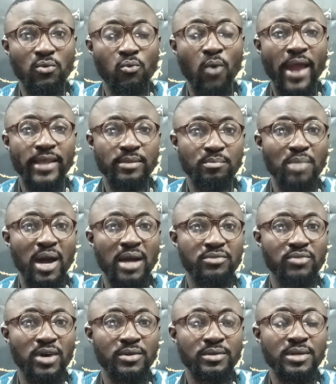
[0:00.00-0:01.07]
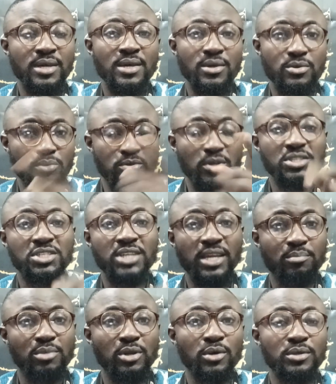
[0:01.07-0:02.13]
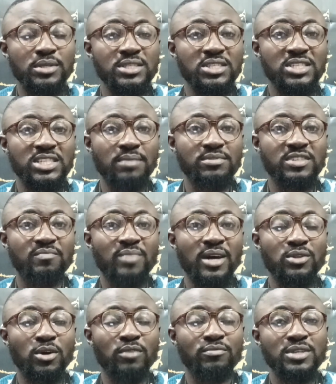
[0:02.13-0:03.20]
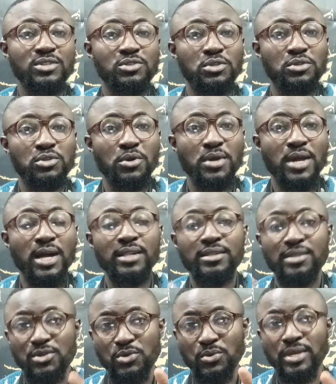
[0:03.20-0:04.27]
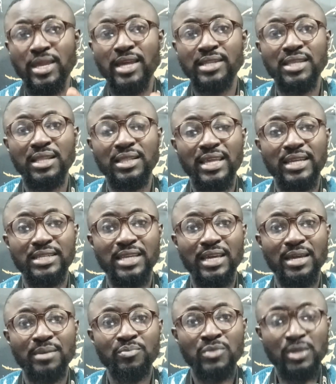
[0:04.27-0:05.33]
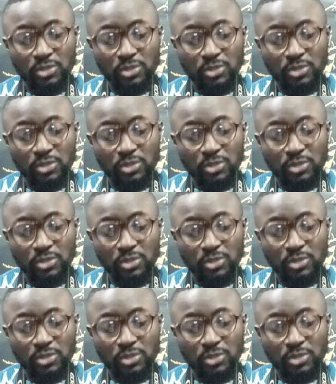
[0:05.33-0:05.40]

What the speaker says: a white background. You just check below the descriptive part of this tutorial, you'll get the link there.